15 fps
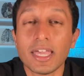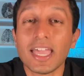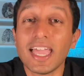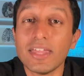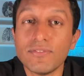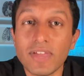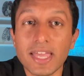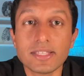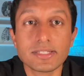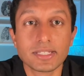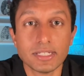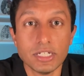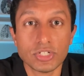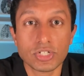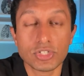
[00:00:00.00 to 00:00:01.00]
Advanced
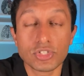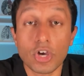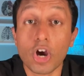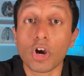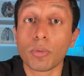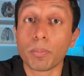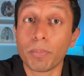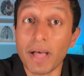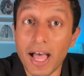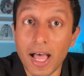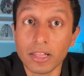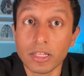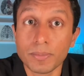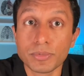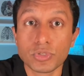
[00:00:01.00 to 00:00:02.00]
lesions are
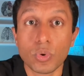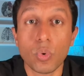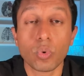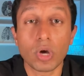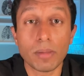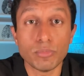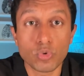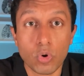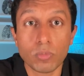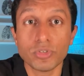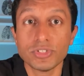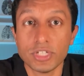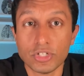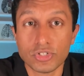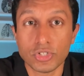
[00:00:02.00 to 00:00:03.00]
polyps or abnormal
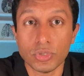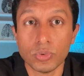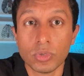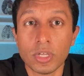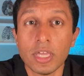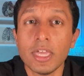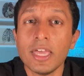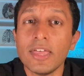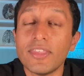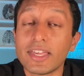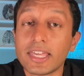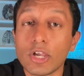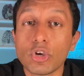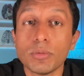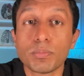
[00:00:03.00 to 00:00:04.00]
tissue that
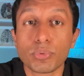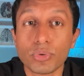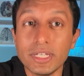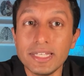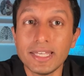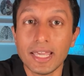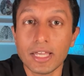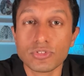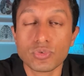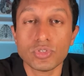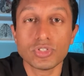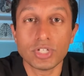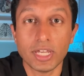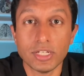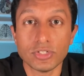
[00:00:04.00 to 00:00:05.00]
carry precancerous
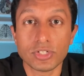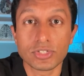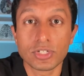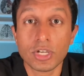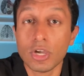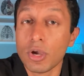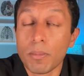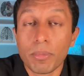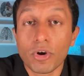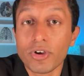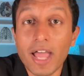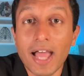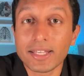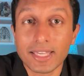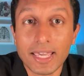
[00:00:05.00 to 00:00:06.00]
changes but are
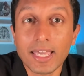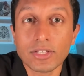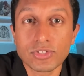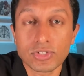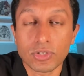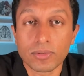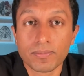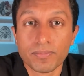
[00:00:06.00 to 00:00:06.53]
not cancer.